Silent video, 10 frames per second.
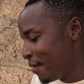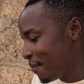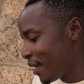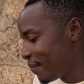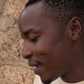
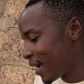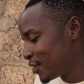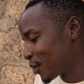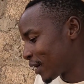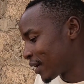Maybe,
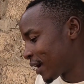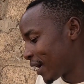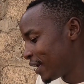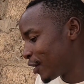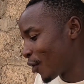guys, you can
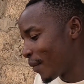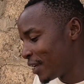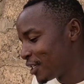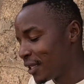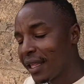kindly
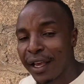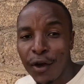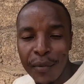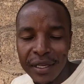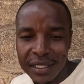comment in the
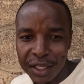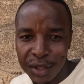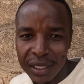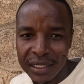comment section and